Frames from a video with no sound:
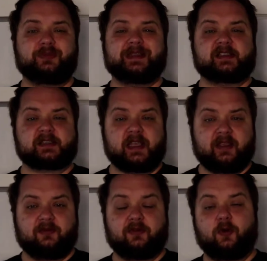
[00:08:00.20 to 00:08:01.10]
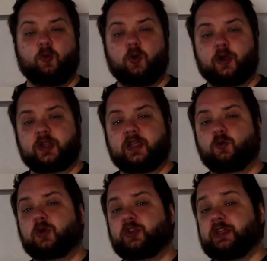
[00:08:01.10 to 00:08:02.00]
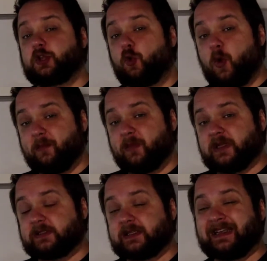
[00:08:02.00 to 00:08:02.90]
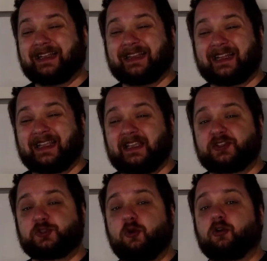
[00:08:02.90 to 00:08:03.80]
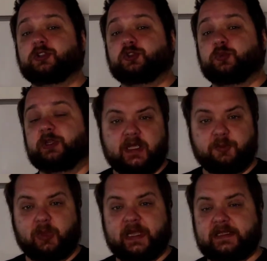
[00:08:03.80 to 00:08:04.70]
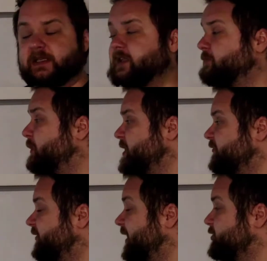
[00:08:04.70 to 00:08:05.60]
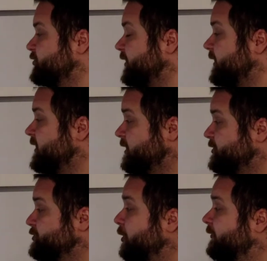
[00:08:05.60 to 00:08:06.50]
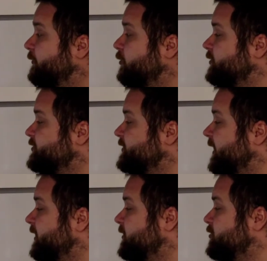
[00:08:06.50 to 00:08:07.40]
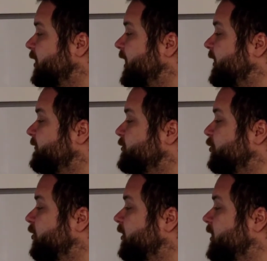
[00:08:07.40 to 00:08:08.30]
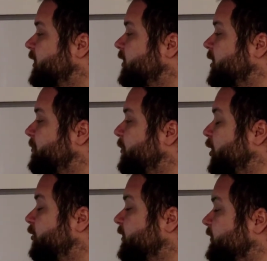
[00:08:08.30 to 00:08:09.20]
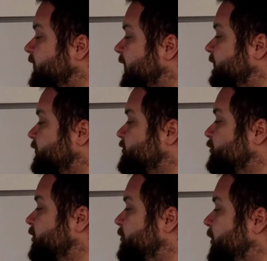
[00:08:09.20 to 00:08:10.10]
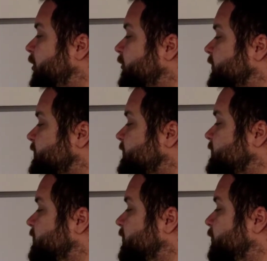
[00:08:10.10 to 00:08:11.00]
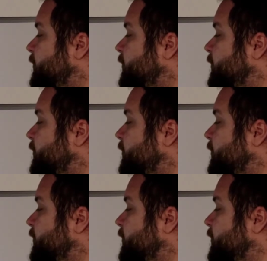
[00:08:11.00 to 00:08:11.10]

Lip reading: to be safe working with the equipment that is going to be in place in manufacturing. So of course, then you have your component level, so components.